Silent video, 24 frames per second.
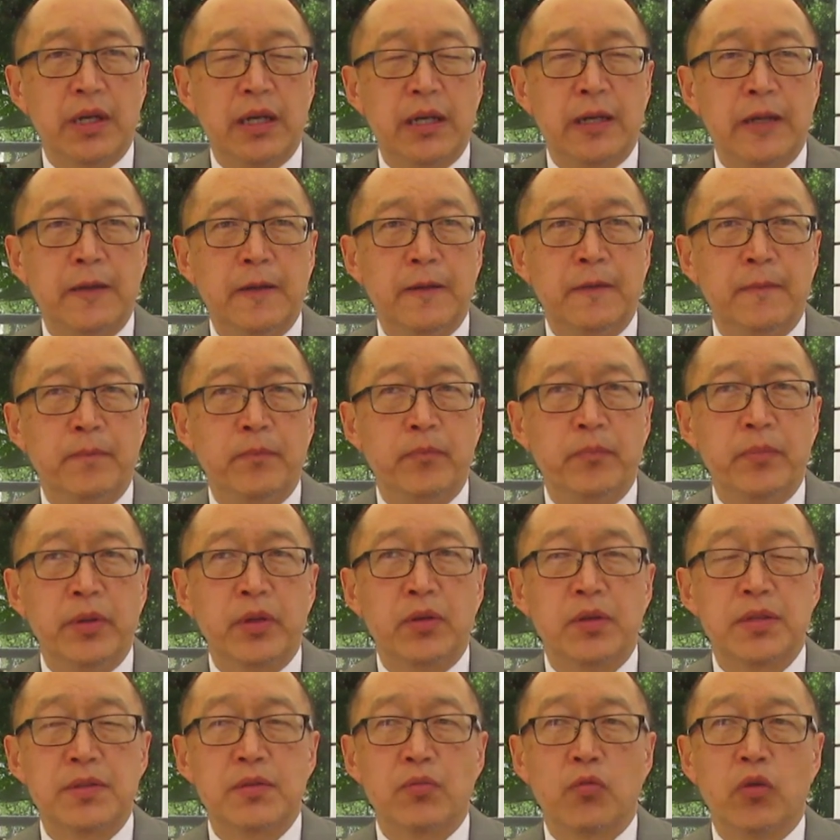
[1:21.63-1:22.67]
Um,
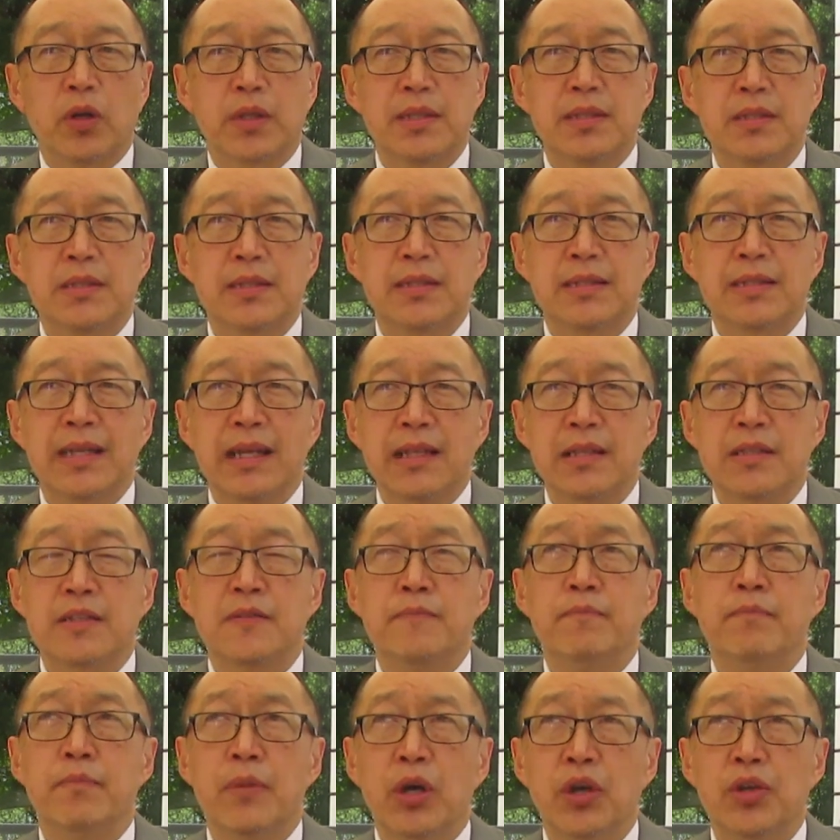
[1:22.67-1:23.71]
because what
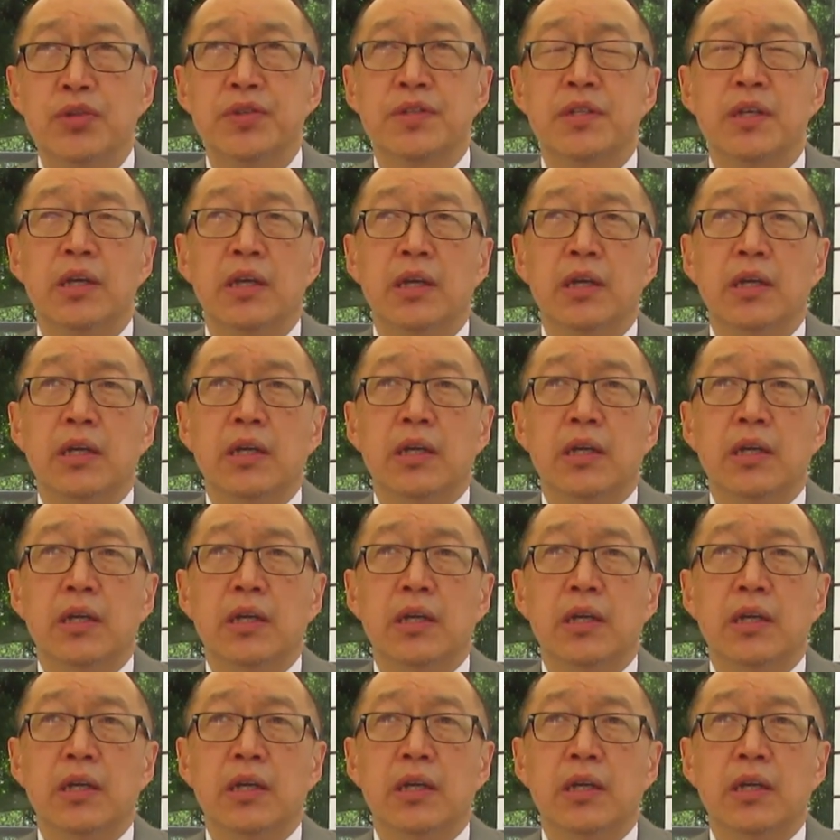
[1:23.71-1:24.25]
stunts most